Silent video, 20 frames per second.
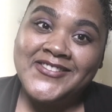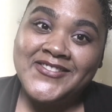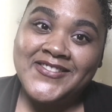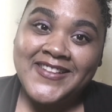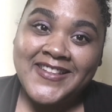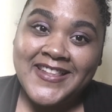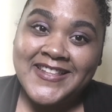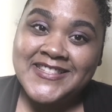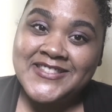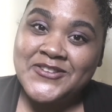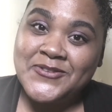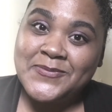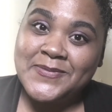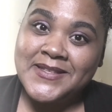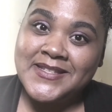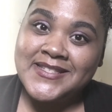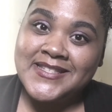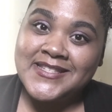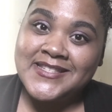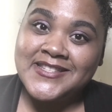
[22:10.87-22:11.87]
let's hope
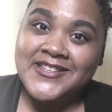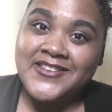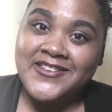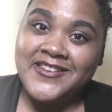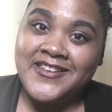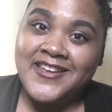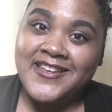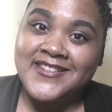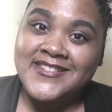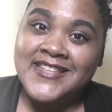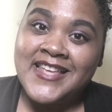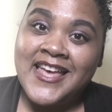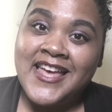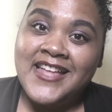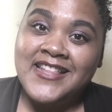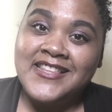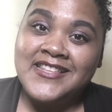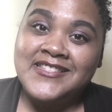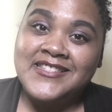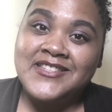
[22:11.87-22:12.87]
this is good, guys.
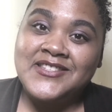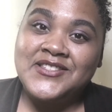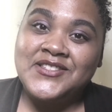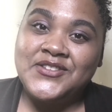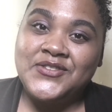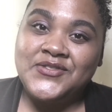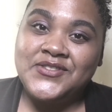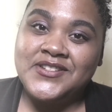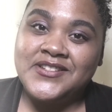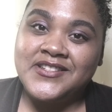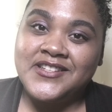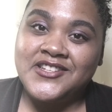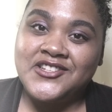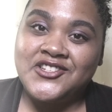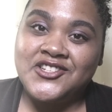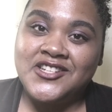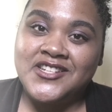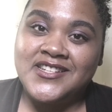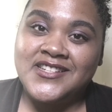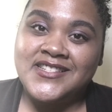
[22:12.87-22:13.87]
This is so
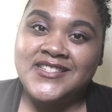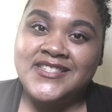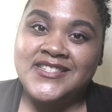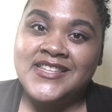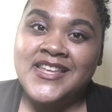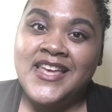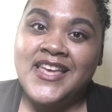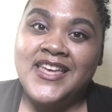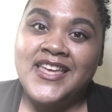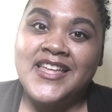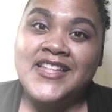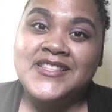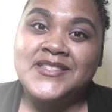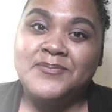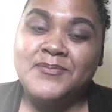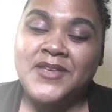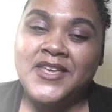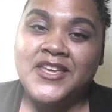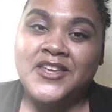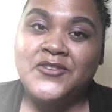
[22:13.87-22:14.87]
delicious. It's
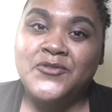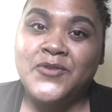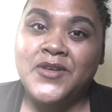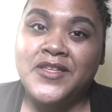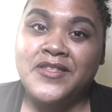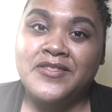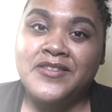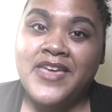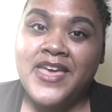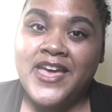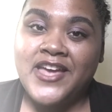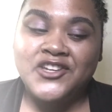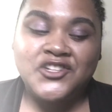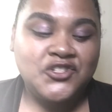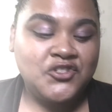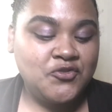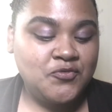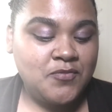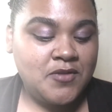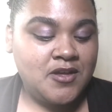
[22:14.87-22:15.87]
made with
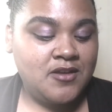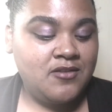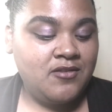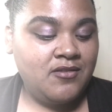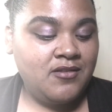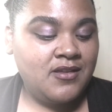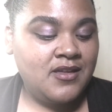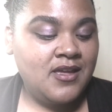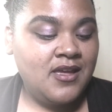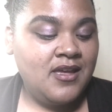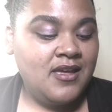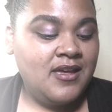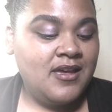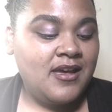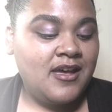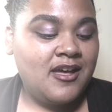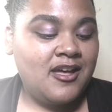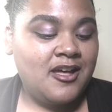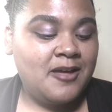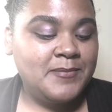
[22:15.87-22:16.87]
cashew milk.
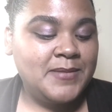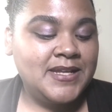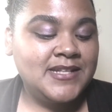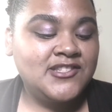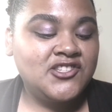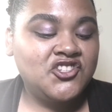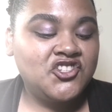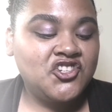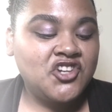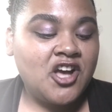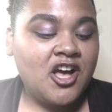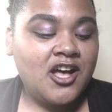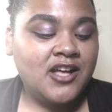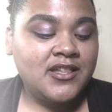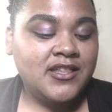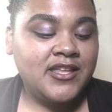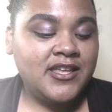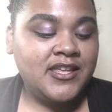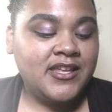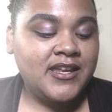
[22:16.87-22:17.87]
It's
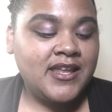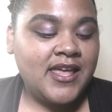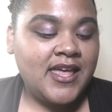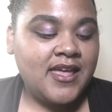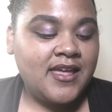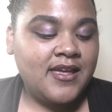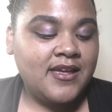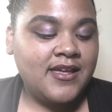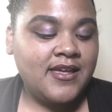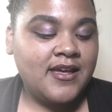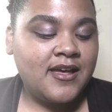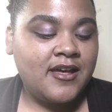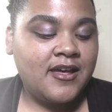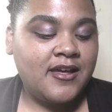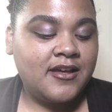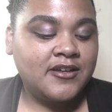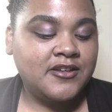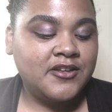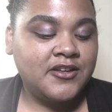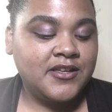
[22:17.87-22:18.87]
chocolate
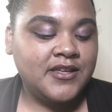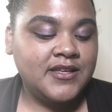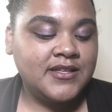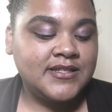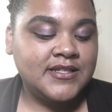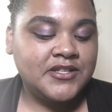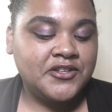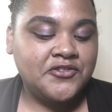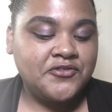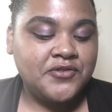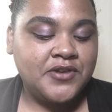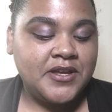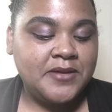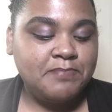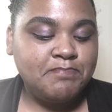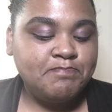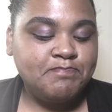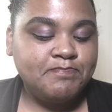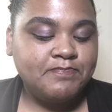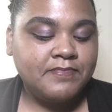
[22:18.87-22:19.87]
cookies and cream.